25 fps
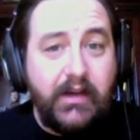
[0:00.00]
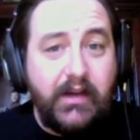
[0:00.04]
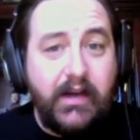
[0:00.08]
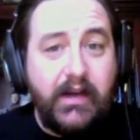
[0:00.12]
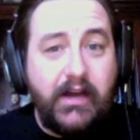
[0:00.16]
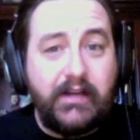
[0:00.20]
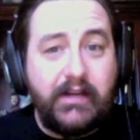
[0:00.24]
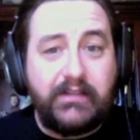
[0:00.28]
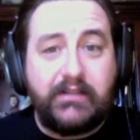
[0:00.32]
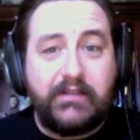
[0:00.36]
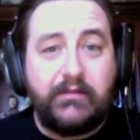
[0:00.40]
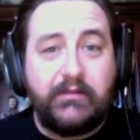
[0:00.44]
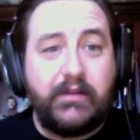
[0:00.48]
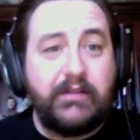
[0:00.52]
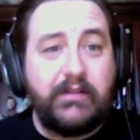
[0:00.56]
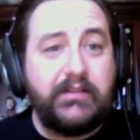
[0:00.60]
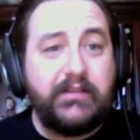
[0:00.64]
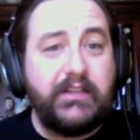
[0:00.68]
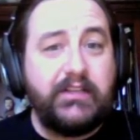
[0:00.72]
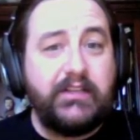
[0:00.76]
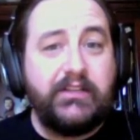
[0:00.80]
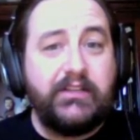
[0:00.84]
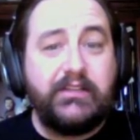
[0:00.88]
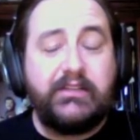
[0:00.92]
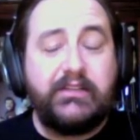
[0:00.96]
Sometimes
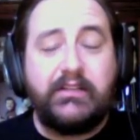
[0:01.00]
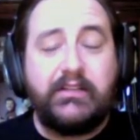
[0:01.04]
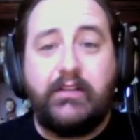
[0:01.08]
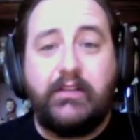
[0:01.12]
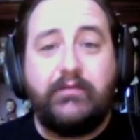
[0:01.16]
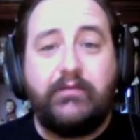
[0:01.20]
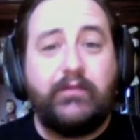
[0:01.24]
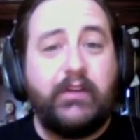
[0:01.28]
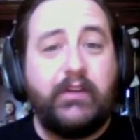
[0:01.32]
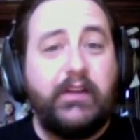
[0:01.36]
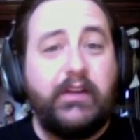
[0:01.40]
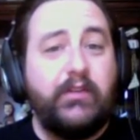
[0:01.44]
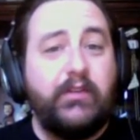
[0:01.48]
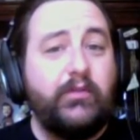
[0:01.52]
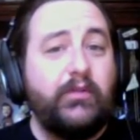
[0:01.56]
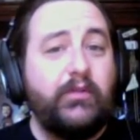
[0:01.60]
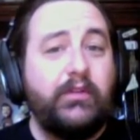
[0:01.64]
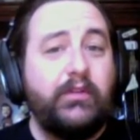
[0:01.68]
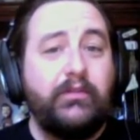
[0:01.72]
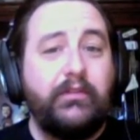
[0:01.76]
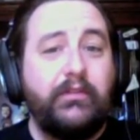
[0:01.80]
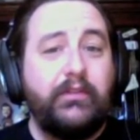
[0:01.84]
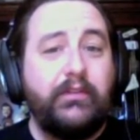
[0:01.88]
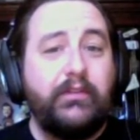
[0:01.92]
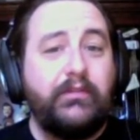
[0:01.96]
a friend
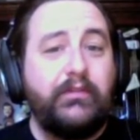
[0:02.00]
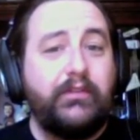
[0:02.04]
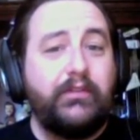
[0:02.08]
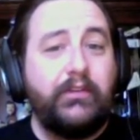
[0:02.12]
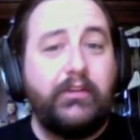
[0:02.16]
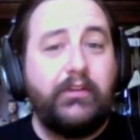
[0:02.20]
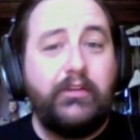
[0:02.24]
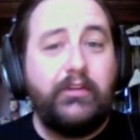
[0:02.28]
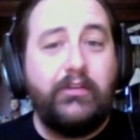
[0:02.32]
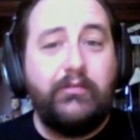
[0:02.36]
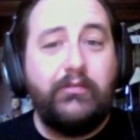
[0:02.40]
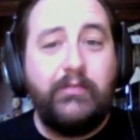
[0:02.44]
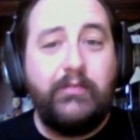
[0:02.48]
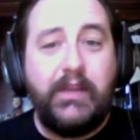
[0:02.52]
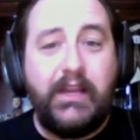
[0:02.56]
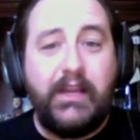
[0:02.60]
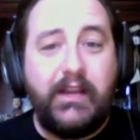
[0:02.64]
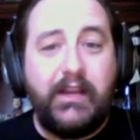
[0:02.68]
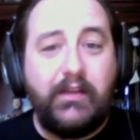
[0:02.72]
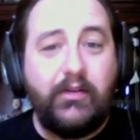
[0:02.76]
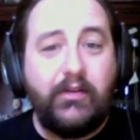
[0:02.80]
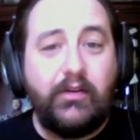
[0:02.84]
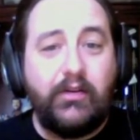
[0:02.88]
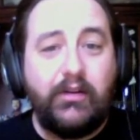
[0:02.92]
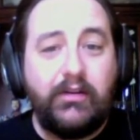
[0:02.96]
will refer
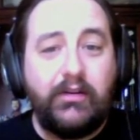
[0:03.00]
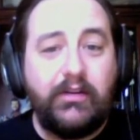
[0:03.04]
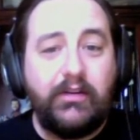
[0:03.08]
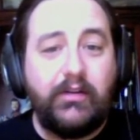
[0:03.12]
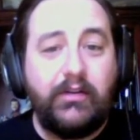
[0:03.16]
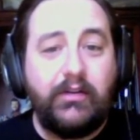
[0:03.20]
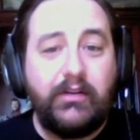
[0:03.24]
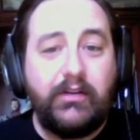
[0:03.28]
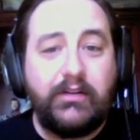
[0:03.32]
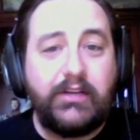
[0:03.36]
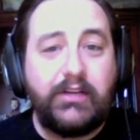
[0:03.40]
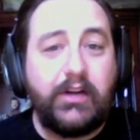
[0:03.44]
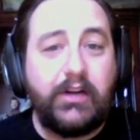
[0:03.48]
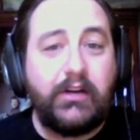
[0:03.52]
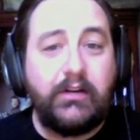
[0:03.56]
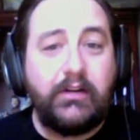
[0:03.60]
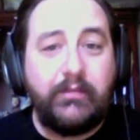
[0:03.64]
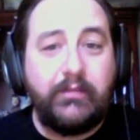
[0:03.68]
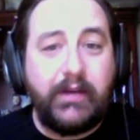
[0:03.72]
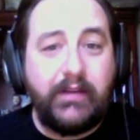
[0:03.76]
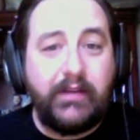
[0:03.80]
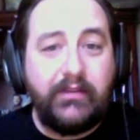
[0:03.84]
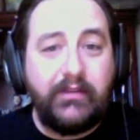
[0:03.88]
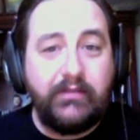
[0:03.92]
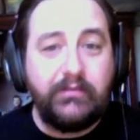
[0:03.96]
me or talk
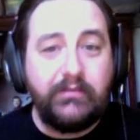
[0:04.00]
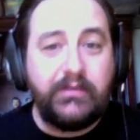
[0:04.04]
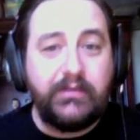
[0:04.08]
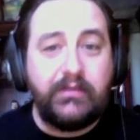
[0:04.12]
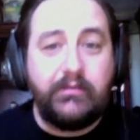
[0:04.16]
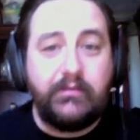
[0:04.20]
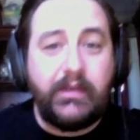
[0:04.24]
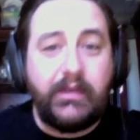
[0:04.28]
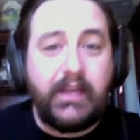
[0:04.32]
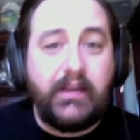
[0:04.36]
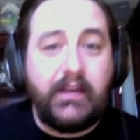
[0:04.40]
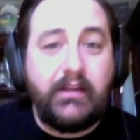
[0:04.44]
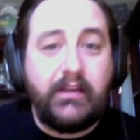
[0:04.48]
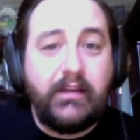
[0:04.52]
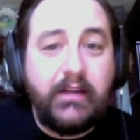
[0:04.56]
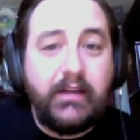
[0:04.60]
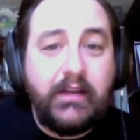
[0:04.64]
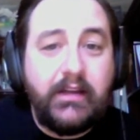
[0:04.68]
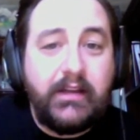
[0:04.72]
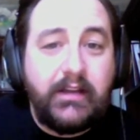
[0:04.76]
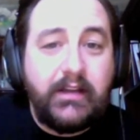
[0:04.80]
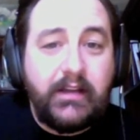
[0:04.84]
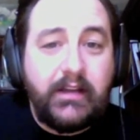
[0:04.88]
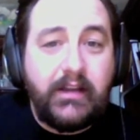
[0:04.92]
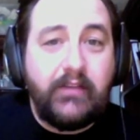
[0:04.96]
about them to me,
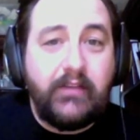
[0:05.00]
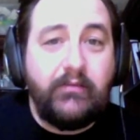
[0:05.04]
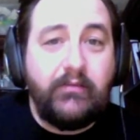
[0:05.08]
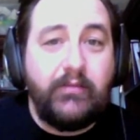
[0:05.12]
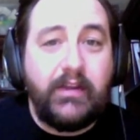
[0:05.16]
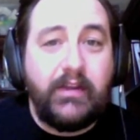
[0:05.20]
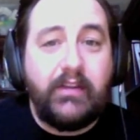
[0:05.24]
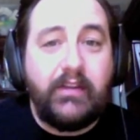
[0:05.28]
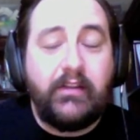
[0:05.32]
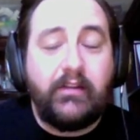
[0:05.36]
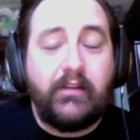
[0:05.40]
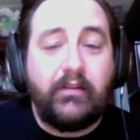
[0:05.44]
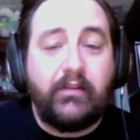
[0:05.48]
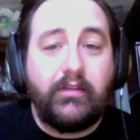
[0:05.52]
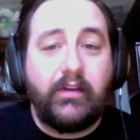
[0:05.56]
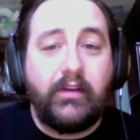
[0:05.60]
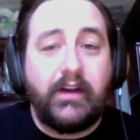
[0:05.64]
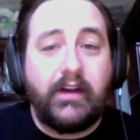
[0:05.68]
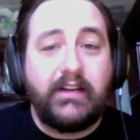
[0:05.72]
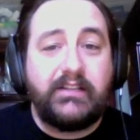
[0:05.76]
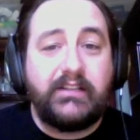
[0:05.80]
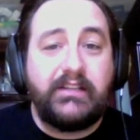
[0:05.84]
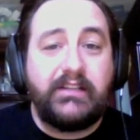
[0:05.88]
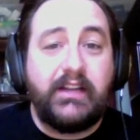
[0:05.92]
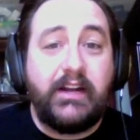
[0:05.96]
give me their
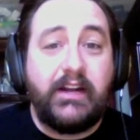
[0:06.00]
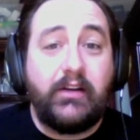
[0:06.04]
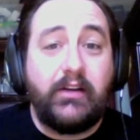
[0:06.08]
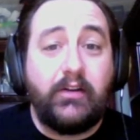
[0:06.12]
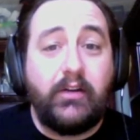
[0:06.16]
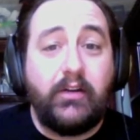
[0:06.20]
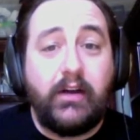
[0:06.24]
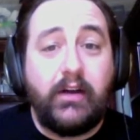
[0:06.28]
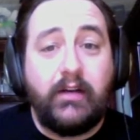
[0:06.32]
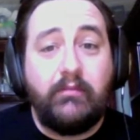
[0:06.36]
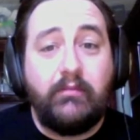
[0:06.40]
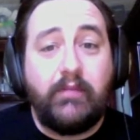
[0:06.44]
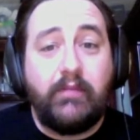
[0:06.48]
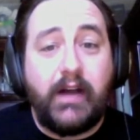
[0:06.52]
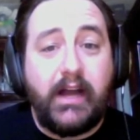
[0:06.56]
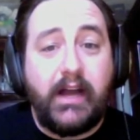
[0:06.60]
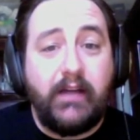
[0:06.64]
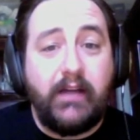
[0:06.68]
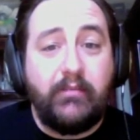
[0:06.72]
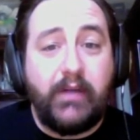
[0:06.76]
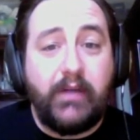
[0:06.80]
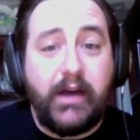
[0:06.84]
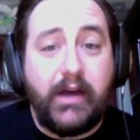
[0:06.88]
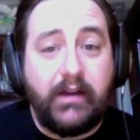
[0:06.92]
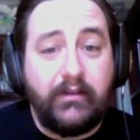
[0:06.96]
thoughts, and I'll go out and buy
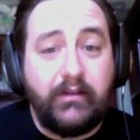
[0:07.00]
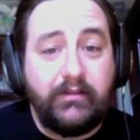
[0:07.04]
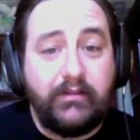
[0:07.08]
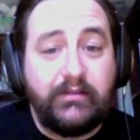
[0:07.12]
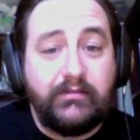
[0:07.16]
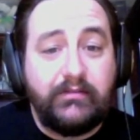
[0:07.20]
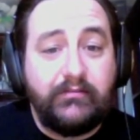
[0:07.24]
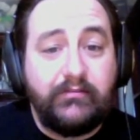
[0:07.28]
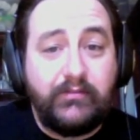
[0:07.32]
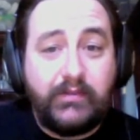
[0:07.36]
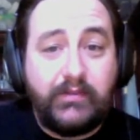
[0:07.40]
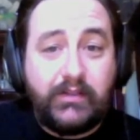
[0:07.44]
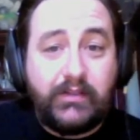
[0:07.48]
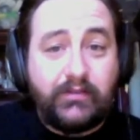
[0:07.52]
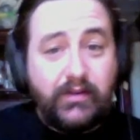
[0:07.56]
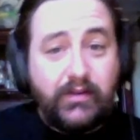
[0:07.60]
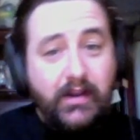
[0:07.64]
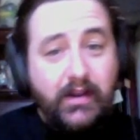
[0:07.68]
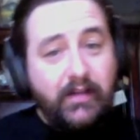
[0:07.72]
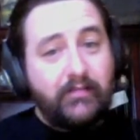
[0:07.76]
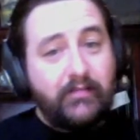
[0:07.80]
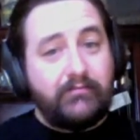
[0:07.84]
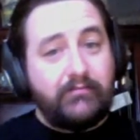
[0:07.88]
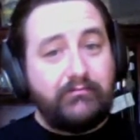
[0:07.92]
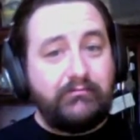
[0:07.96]
a bottle to
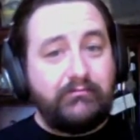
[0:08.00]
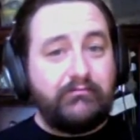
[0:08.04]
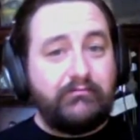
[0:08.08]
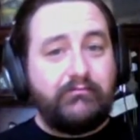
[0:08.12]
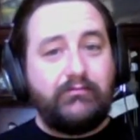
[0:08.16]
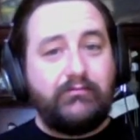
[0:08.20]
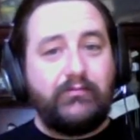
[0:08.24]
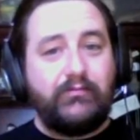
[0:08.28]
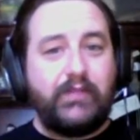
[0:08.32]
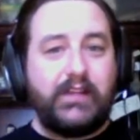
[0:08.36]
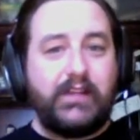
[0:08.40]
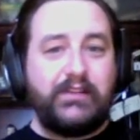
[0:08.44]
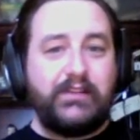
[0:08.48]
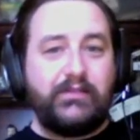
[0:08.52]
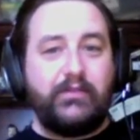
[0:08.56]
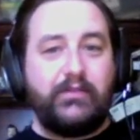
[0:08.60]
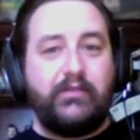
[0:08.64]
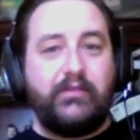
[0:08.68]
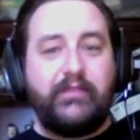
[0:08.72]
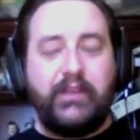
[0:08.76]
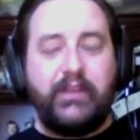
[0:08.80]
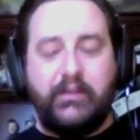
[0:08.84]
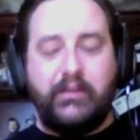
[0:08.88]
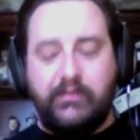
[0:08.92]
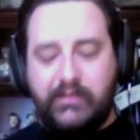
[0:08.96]
try out as a
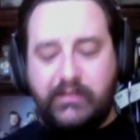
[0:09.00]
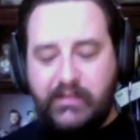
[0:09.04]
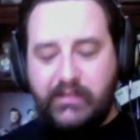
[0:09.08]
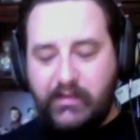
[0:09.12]
review.